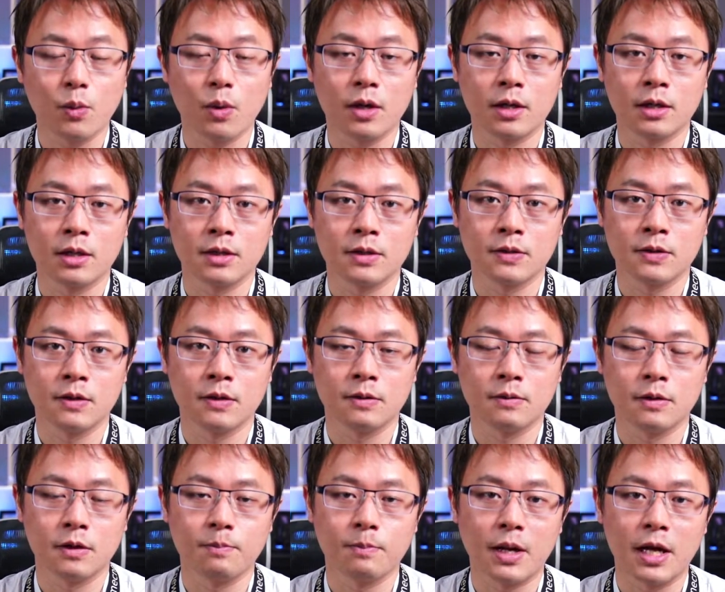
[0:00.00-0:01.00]
One is the
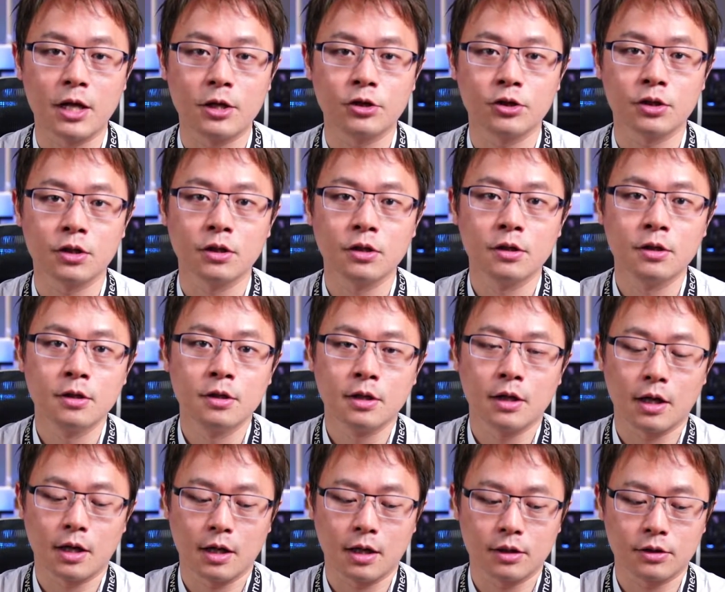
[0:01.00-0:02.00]
major
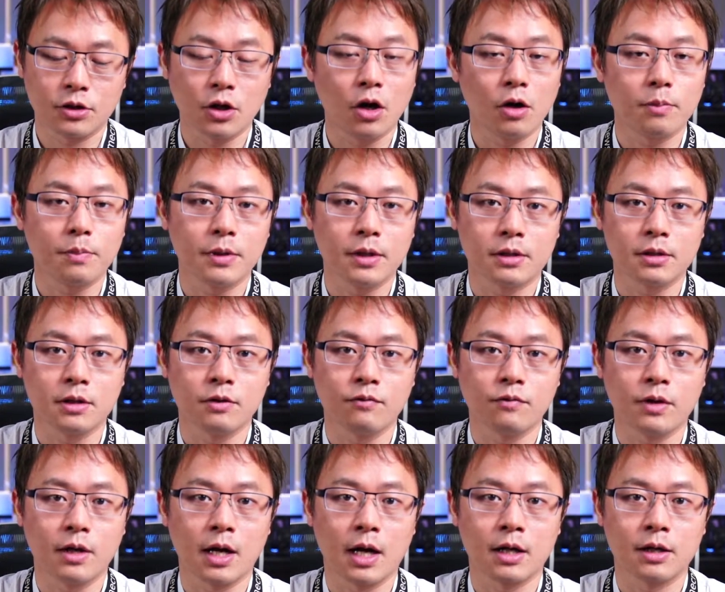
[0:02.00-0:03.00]
topics in
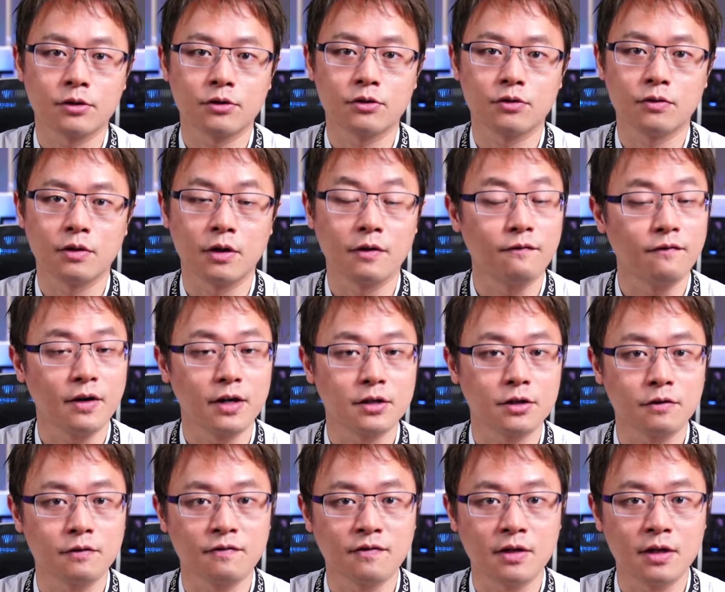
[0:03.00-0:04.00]
regards to the
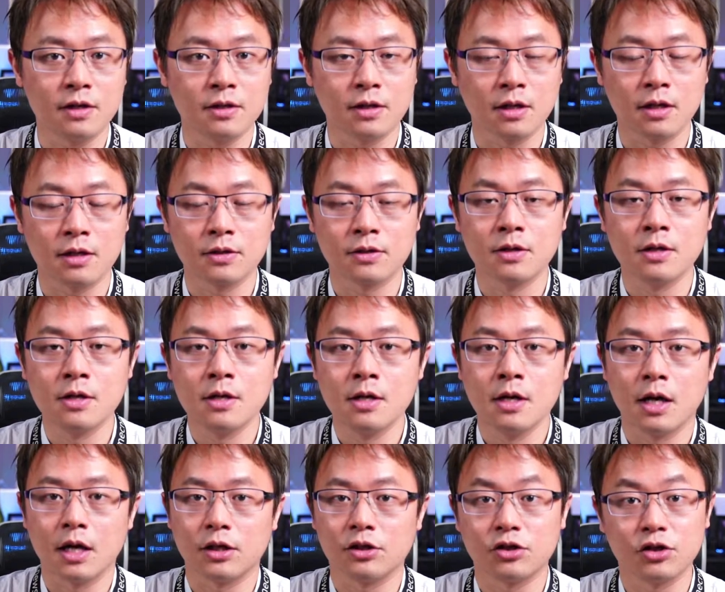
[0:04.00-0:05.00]
investor visas
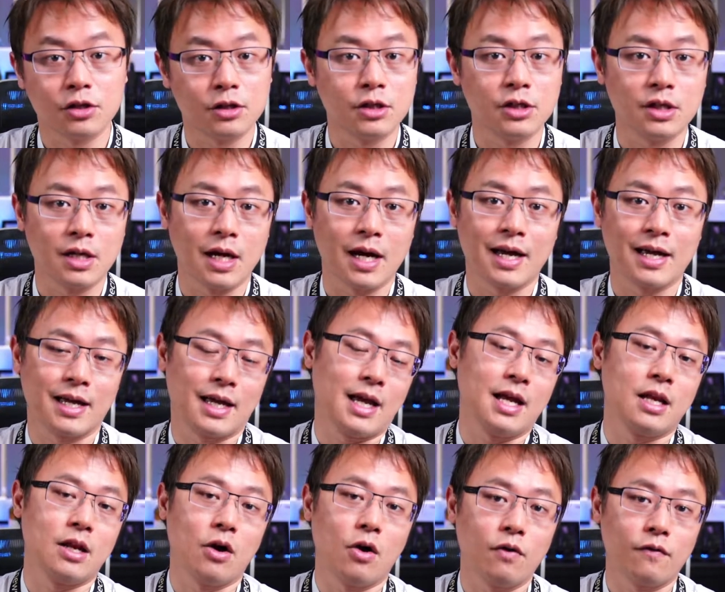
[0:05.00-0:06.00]
and GTI,
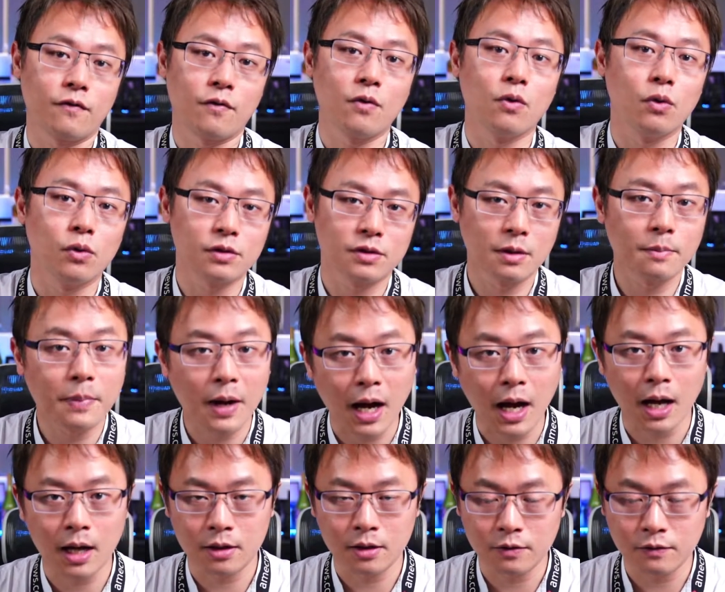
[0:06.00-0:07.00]
and of course
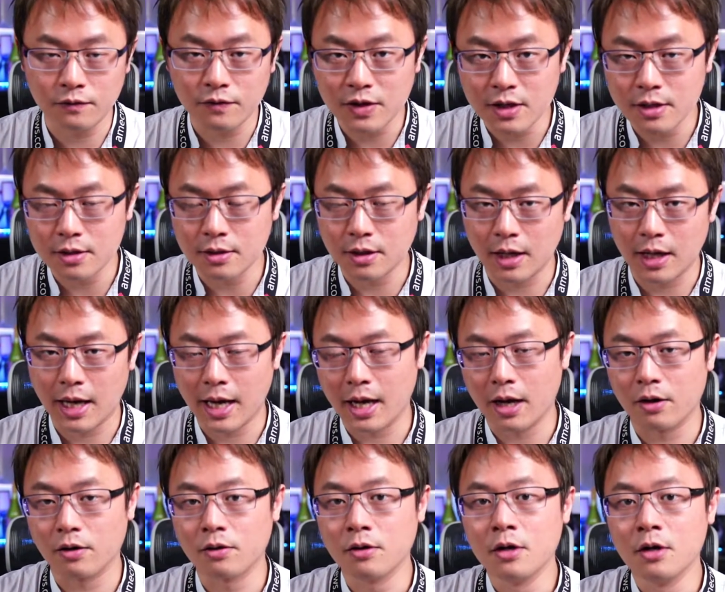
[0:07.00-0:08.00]
partner visa,
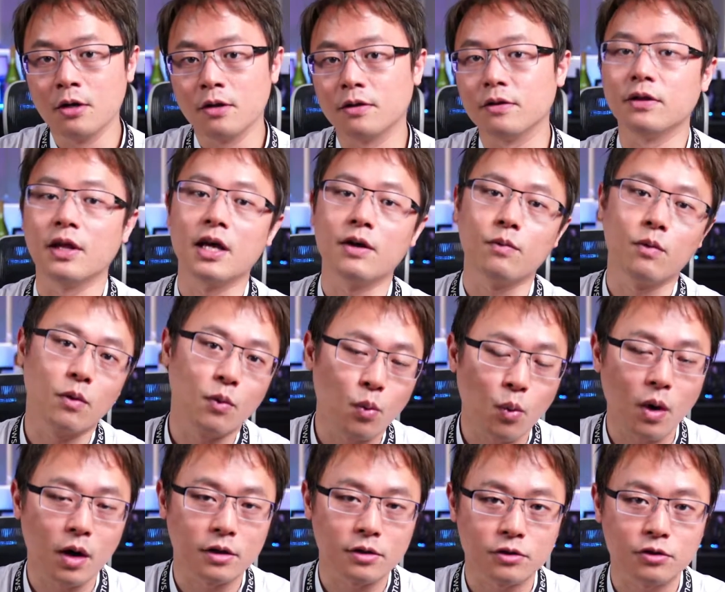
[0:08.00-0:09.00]
how they will
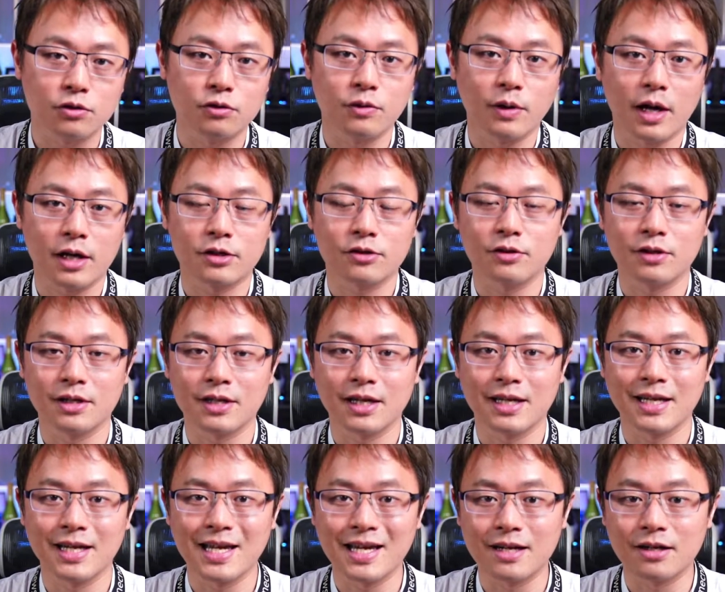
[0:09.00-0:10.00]
want you to actually get
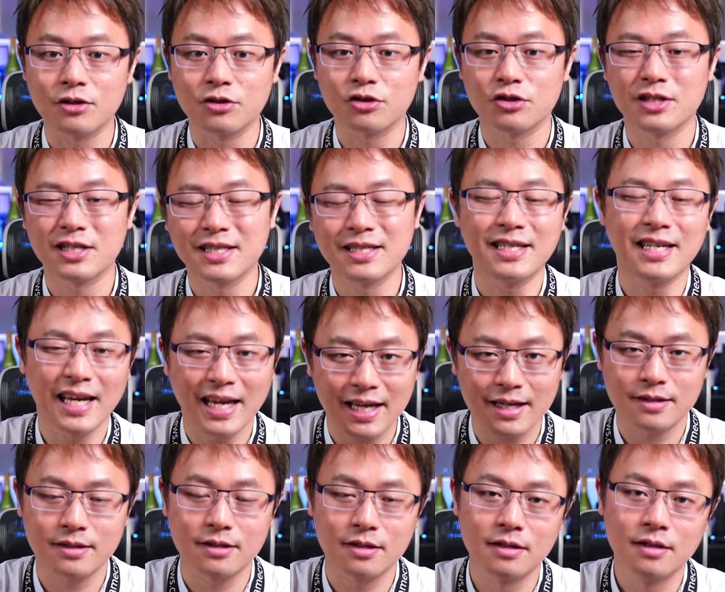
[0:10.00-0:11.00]
English
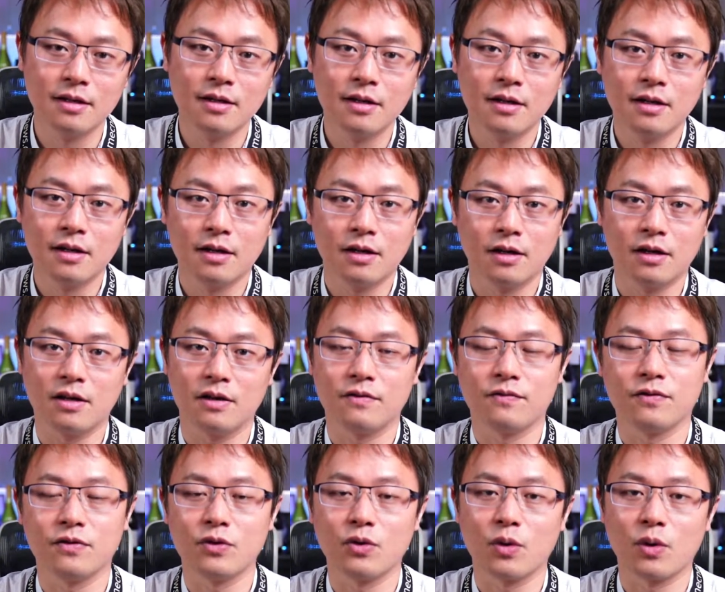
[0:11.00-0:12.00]
test
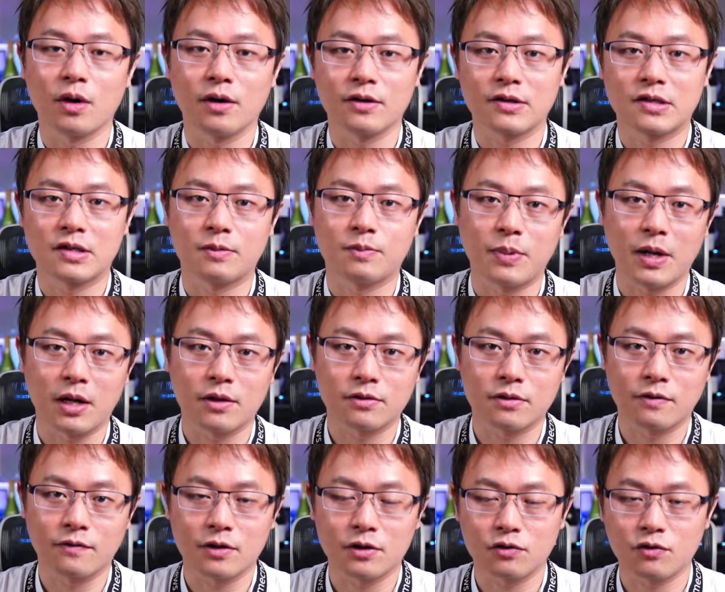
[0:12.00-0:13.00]
if you are a spouse
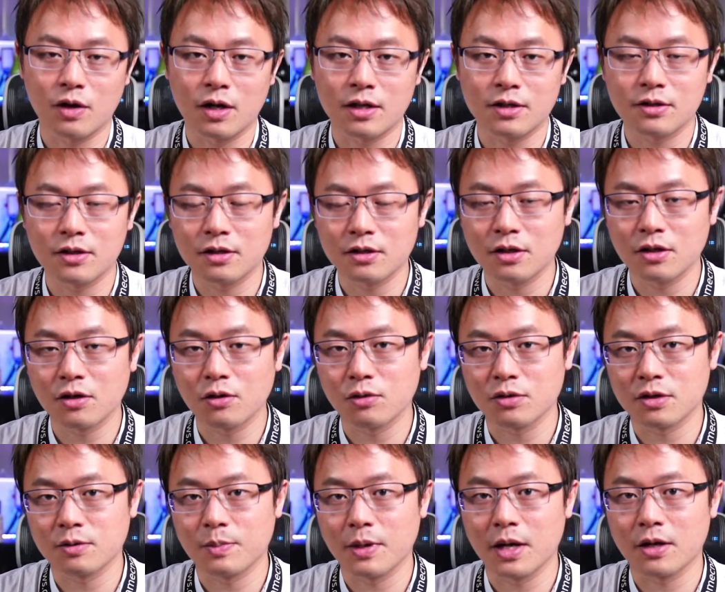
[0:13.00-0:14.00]
of Australian citizen or
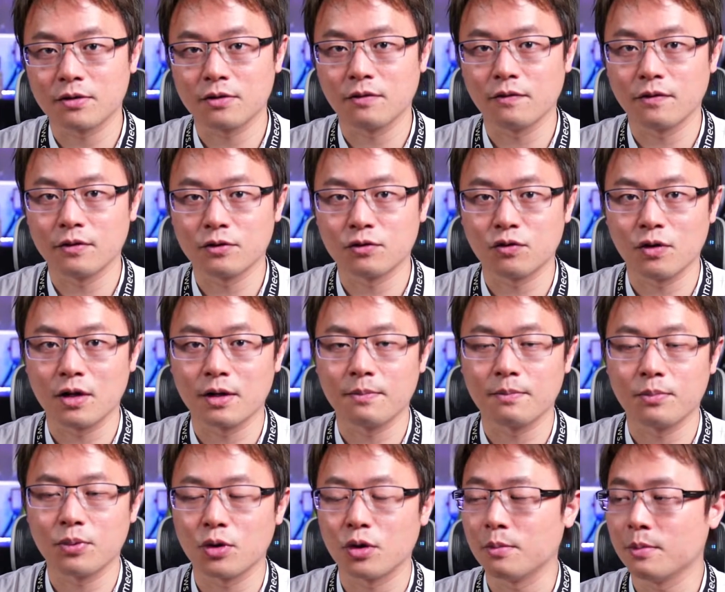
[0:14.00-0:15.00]
spouse of
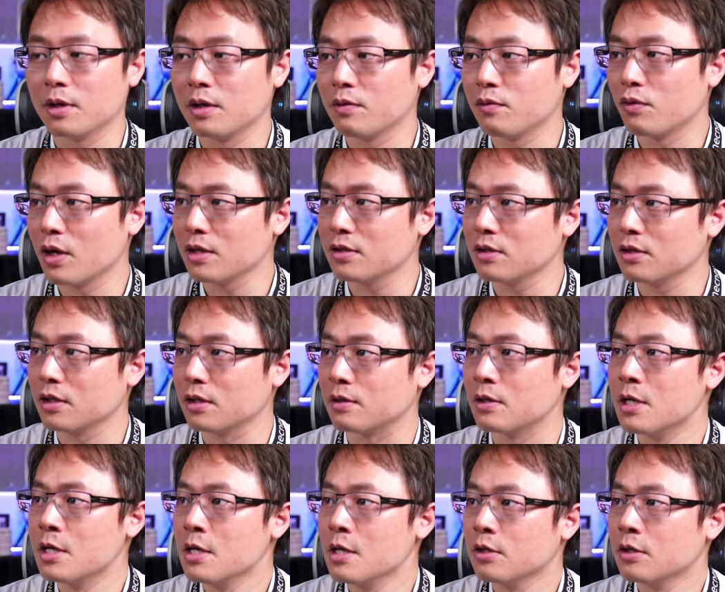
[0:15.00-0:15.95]
Australian permanent resident.